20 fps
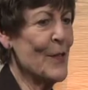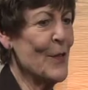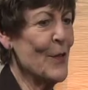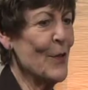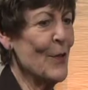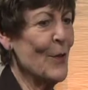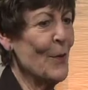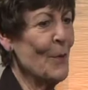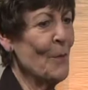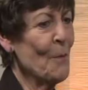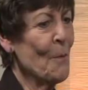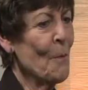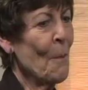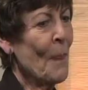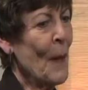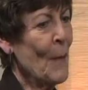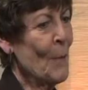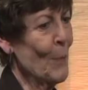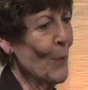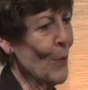new
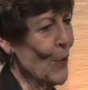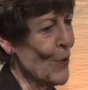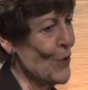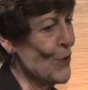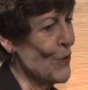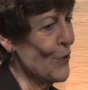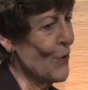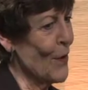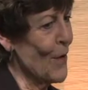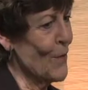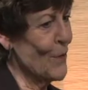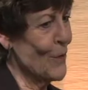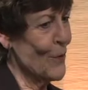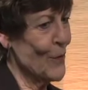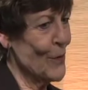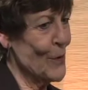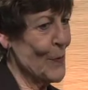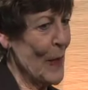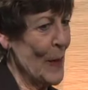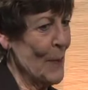merger of the
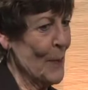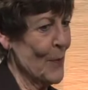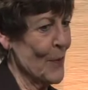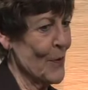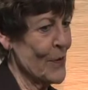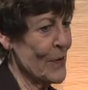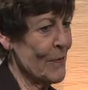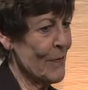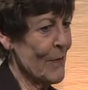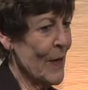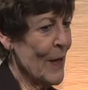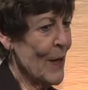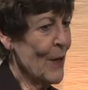newspapers,